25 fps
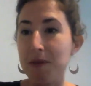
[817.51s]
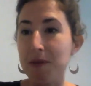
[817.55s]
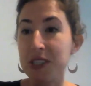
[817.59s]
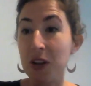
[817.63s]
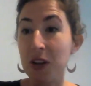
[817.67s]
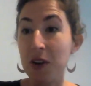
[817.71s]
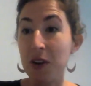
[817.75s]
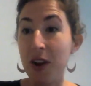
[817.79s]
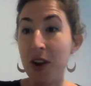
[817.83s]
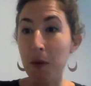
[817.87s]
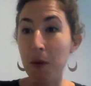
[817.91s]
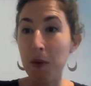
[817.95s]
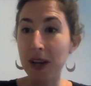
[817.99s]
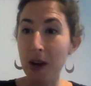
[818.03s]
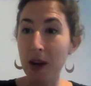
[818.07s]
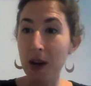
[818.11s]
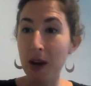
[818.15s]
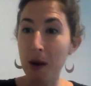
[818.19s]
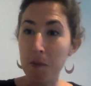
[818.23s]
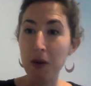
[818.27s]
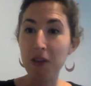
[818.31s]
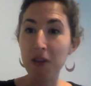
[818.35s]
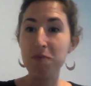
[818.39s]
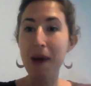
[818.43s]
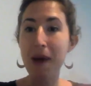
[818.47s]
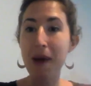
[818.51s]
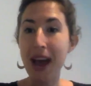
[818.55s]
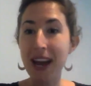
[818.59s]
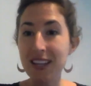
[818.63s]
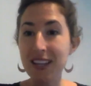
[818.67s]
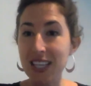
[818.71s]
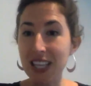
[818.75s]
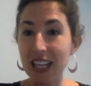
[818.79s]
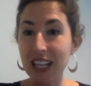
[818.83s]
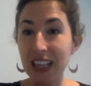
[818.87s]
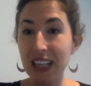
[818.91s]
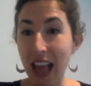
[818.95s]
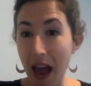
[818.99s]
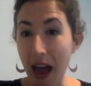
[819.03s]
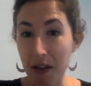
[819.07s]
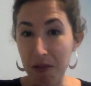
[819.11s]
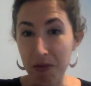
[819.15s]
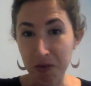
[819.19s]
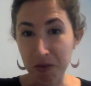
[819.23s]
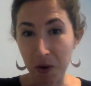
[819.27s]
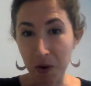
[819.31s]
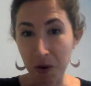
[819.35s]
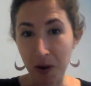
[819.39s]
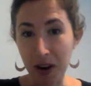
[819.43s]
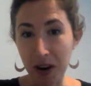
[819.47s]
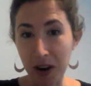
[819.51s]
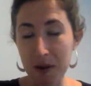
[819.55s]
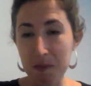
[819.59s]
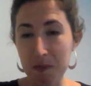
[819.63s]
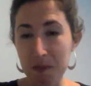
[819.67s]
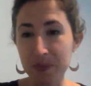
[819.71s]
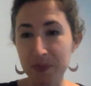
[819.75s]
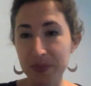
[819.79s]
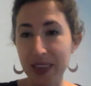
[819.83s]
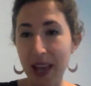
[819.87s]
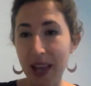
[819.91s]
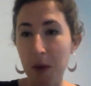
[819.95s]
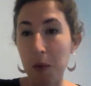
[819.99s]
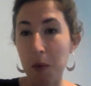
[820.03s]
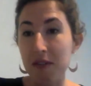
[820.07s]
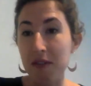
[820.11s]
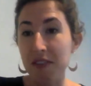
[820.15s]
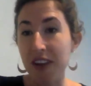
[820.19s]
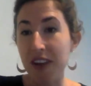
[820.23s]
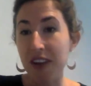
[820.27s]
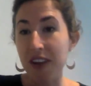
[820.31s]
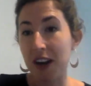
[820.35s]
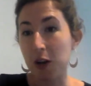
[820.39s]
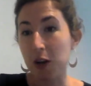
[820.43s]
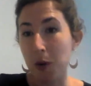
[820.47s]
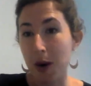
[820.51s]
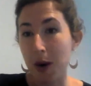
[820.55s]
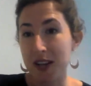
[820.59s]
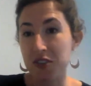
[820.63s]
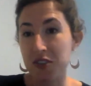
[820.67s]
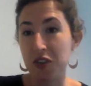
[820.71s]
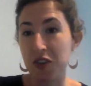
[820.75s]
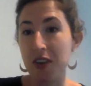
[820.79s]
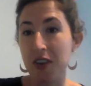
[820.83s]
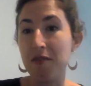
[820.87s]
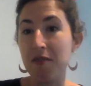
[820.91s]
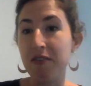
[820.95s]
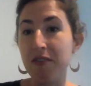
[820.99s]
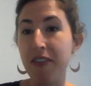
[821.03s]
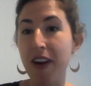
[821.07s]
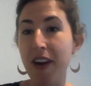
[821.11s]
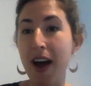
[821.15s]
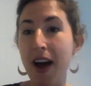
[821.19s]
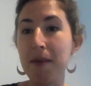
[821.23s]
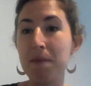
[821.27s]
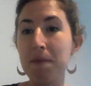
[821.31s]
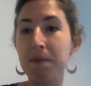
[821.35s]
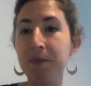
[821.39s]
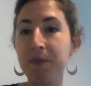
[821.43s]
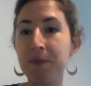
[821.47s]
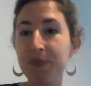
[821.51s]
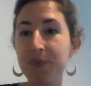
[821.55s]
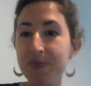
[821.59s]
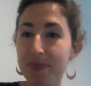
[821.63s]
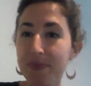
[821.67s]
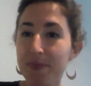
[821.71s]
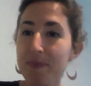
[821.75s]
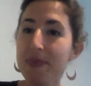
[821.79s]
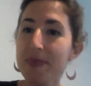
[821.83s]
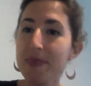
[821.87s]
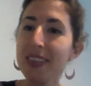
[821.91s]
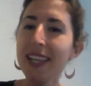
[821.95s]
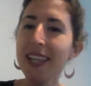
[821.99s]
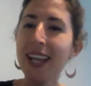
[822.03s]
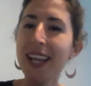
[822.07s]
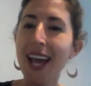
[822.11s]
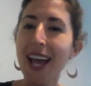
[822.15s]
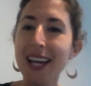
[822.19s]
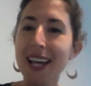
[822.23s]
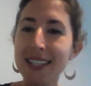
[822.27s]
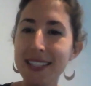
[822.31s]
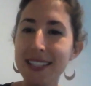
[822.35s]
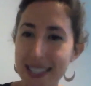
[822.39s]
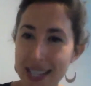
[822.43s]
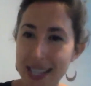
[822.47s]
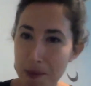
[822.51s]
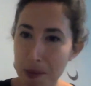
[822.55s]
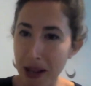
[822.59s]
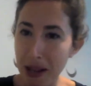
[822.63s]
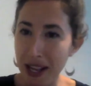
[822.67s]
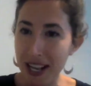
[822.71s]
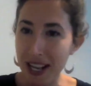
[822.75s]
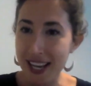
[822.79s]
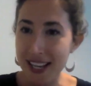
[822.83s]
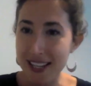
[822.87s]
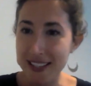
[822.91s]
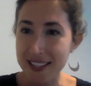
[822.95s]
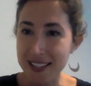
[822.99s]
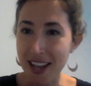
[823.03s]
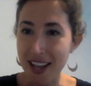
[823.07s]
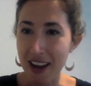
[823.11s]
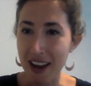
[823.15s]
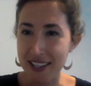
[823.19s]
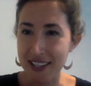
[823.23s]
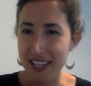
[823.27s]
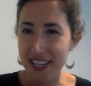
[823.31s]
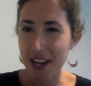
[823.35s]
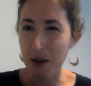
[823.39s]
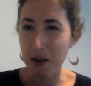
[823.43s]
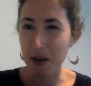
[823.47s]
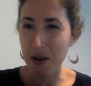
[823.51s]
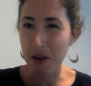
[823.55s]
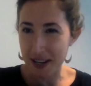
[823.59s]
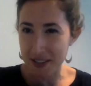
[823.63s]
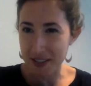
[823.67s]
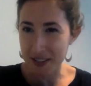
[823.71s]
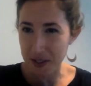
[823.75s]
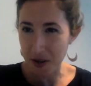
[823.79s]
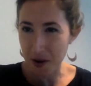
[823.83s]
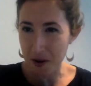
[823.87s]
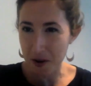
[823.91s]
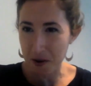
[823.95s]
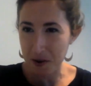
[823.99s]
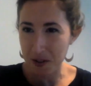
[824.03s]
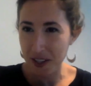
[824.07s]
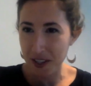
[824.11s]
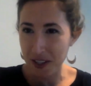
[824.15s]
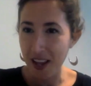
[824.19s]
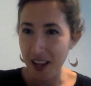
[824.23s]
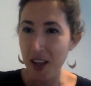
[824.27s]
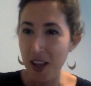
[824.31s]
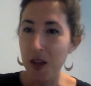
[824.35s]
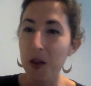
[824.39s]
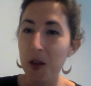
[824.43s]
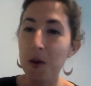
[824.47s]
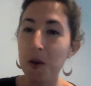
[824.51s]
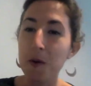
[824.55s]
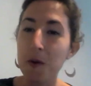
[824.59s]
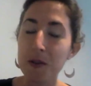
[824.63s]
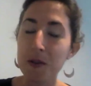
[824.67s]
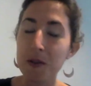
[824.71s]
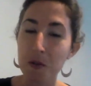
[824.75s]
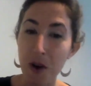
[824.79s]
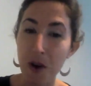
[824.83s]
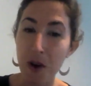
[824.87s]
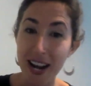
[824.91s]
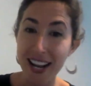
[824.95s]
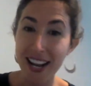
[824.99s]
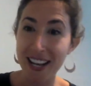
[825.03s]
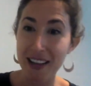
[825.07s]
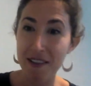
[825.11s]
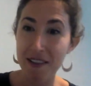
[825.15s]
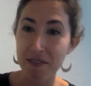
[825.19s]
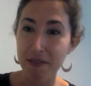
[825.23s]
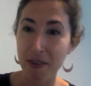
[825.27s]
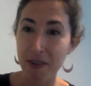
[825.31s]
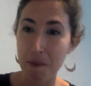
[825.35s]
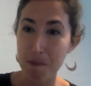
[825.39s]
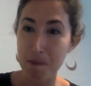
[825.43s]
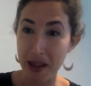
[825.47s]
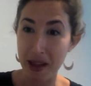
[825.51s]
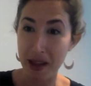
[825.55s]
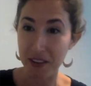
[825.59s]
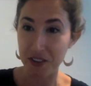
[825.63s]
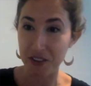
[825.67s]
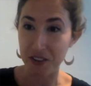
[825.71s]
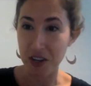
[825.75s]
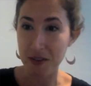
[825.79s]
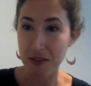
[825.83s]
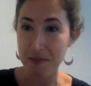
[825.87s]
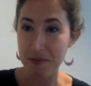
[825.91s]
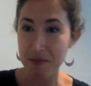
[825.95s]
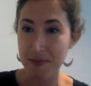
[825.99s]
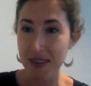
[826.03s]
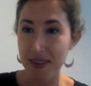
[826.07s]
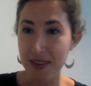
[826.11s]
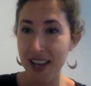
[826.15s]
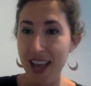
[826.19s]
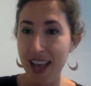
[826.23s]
So now we're going to move back to the live forum, and we've got a question from Estibaliz Garcia Recio, who is writing in from Belgium.